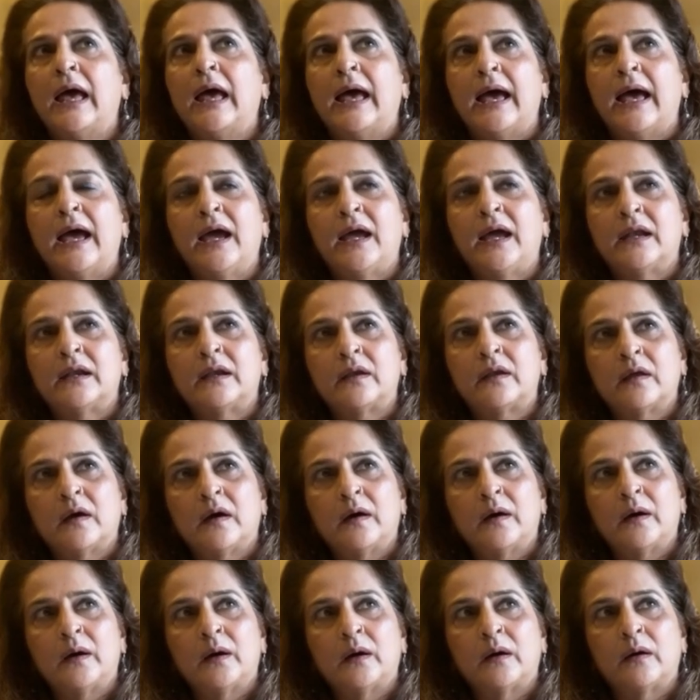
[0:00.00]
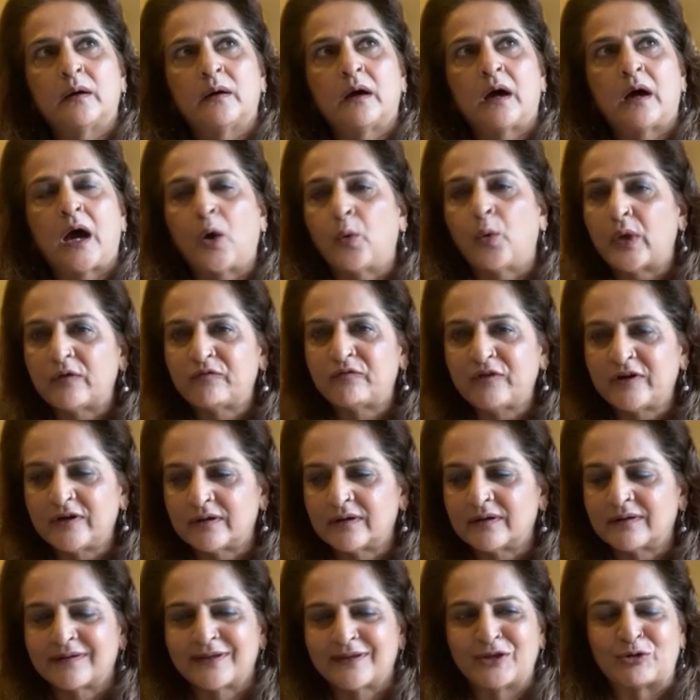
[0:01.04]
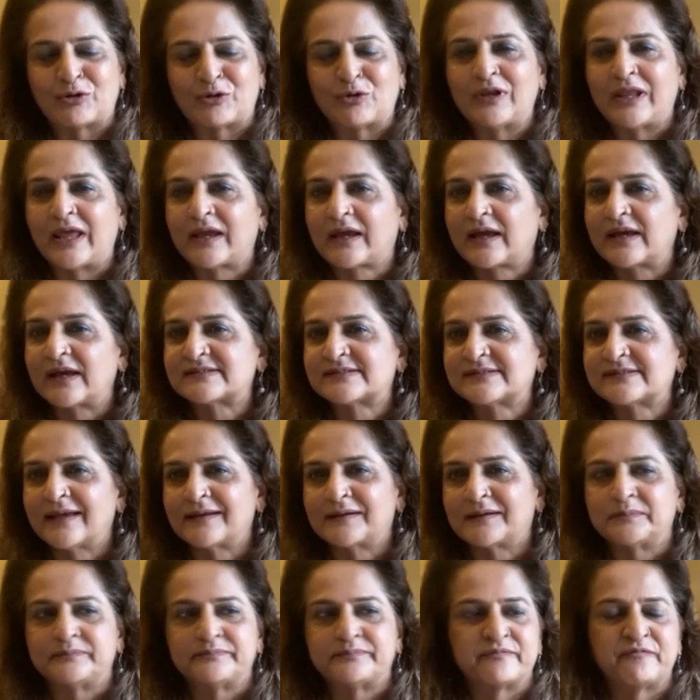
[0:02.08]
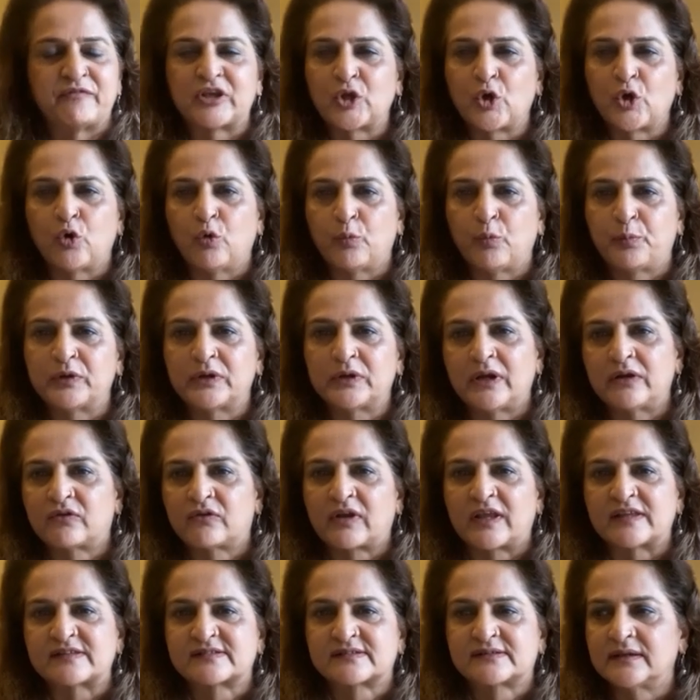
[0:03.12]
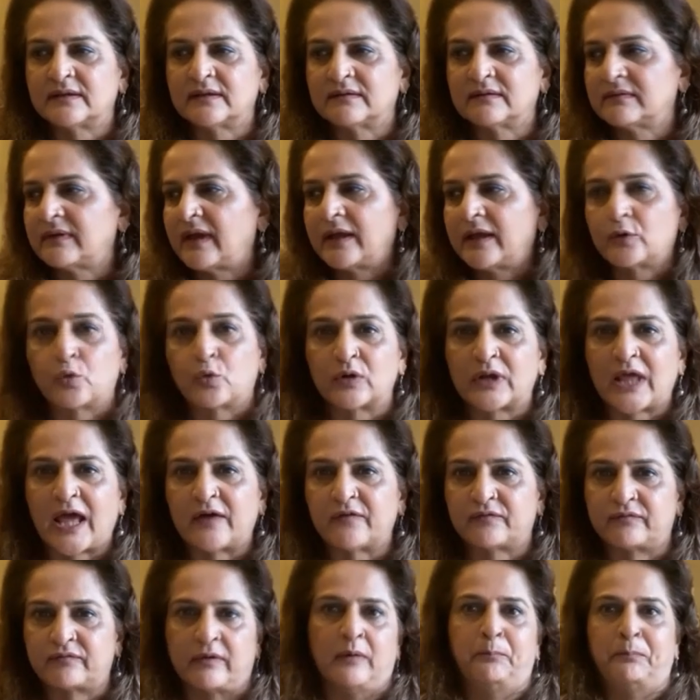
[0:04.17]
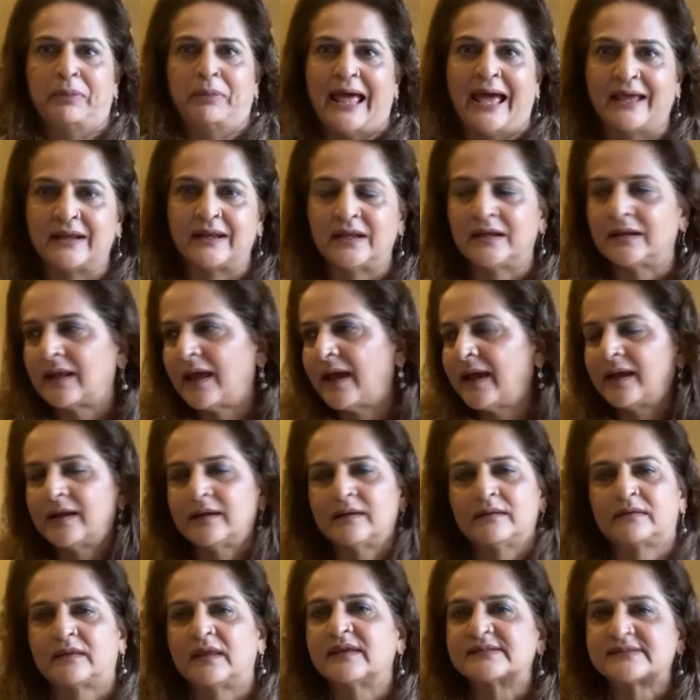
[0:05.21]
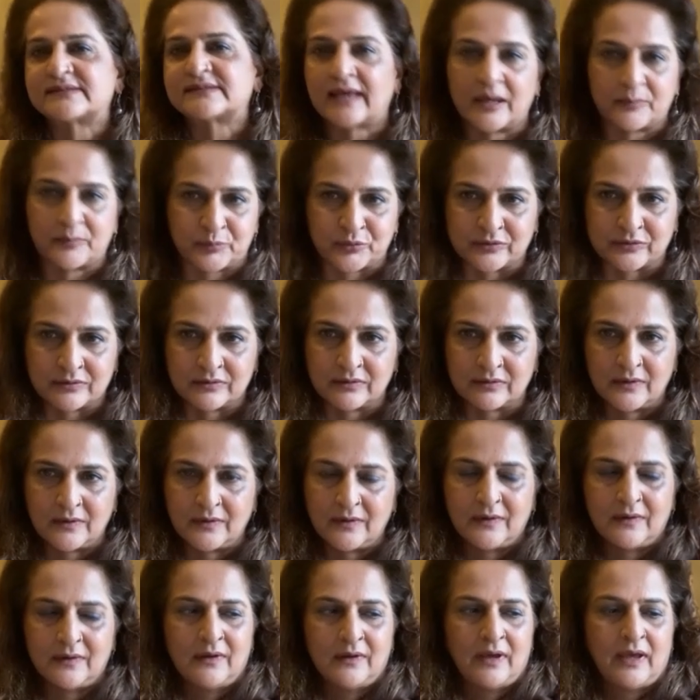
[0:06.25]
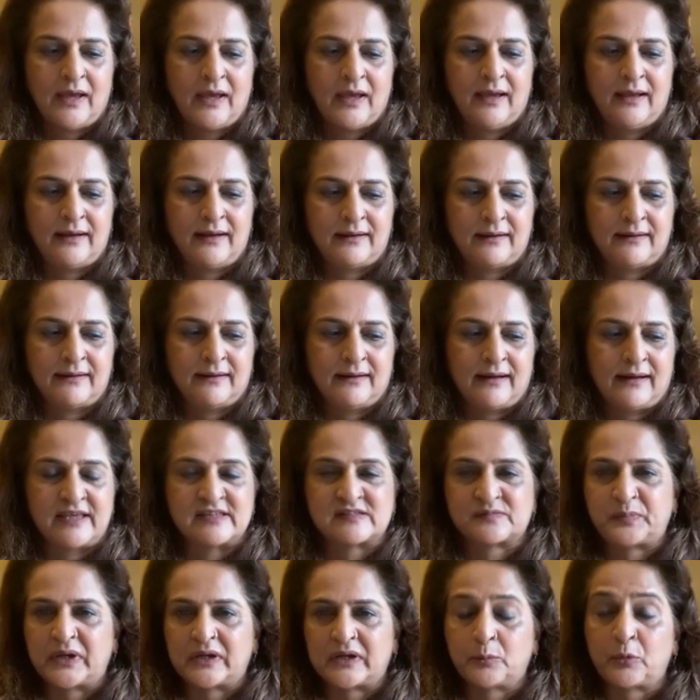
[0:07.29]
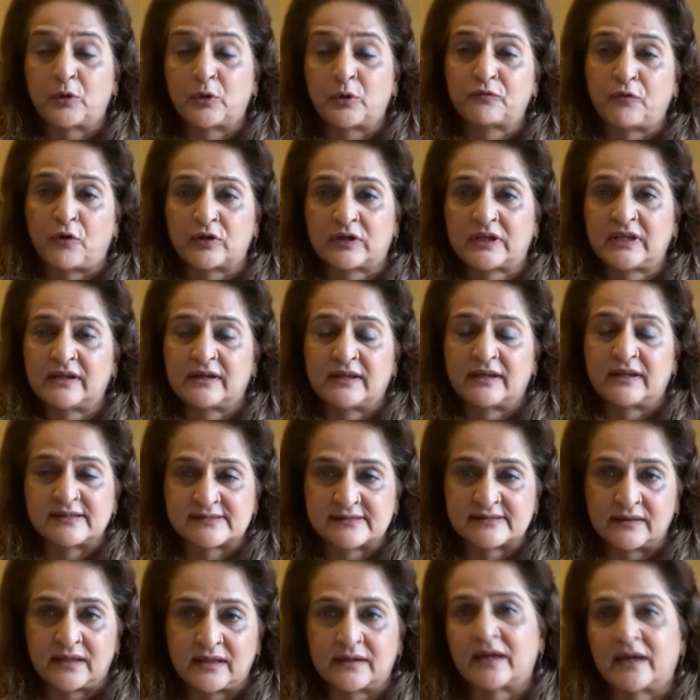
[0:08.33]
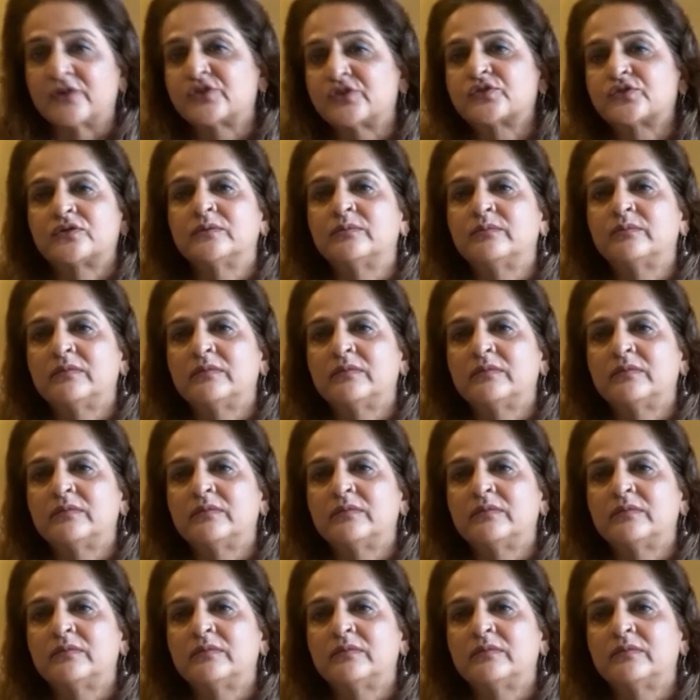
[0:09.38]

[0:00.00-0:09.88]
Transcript: And however, you know, like I said, when you're open and trusting and don't have a plan in hand, things happen. And I spent about 40 days in that ashram